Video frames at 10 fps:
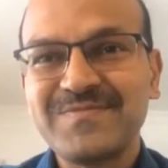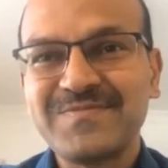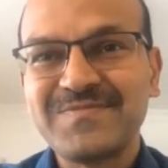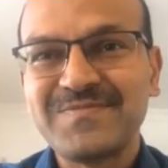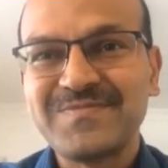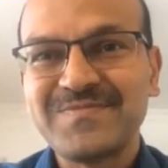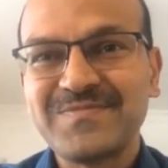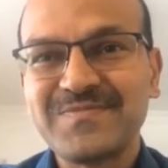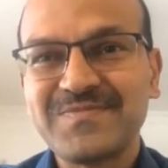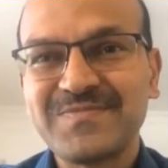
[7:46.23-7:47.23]

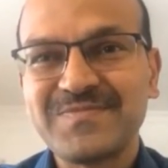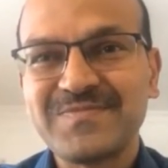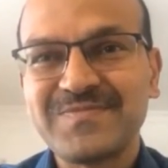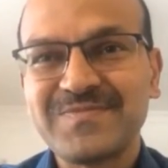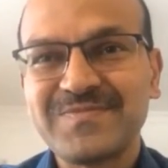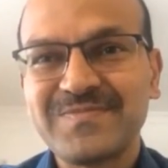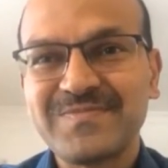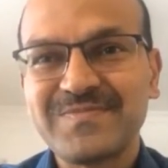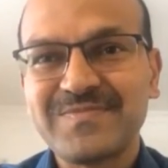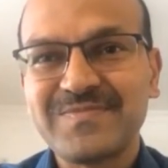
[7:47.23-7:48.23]

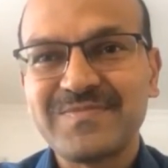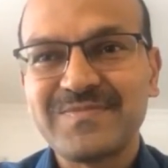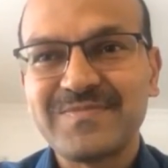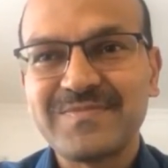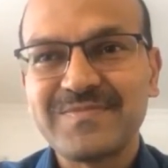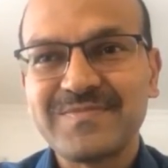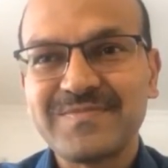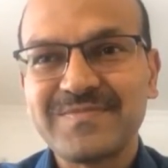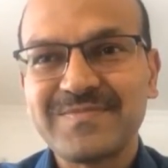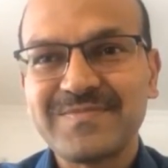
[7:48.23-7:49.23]

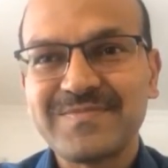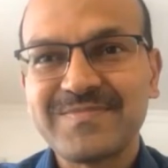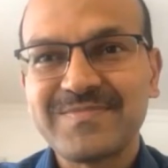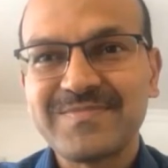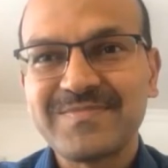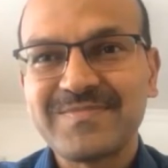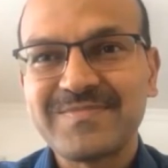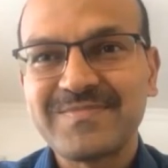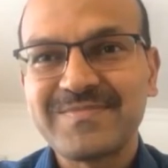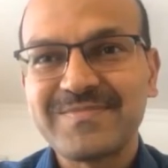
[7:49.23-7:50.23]

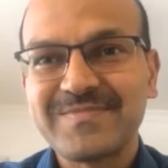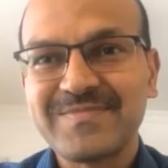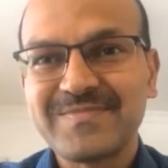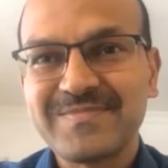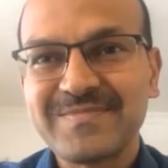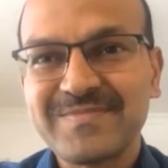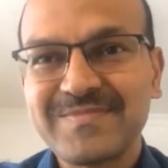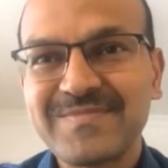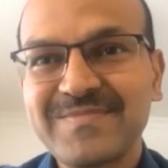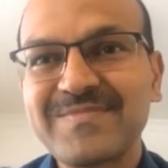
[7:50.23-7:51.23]

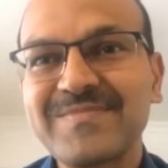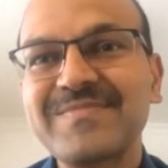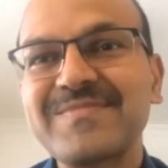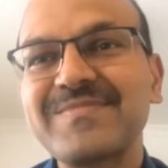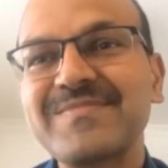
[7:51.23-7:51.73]
No words are spoken by the person on screen.